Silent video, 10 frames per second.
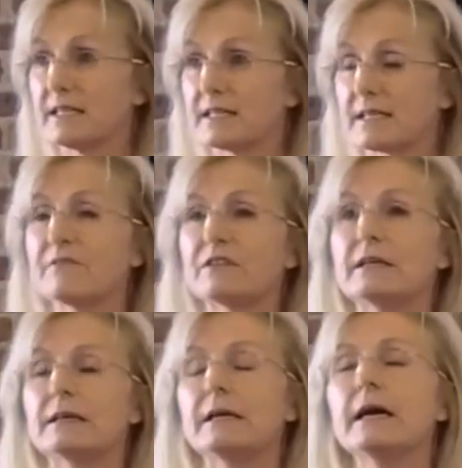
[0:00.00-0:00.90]
and
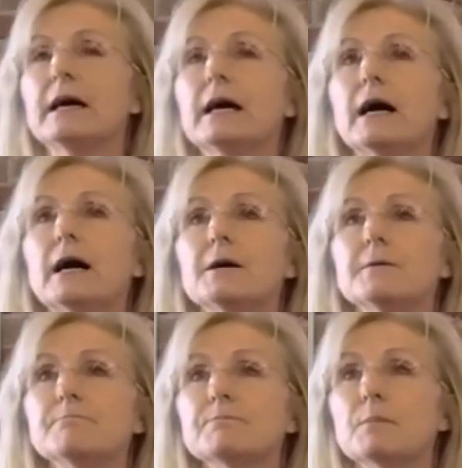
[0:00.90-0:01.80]
70
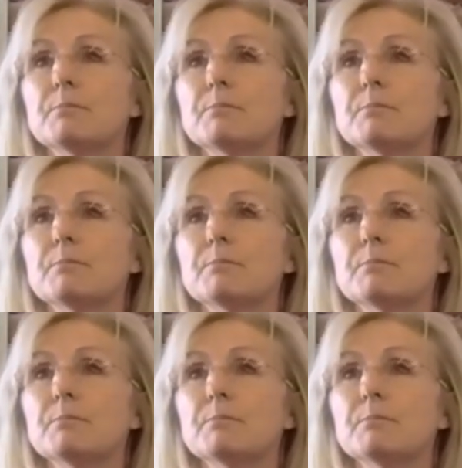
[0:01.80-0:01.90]
um,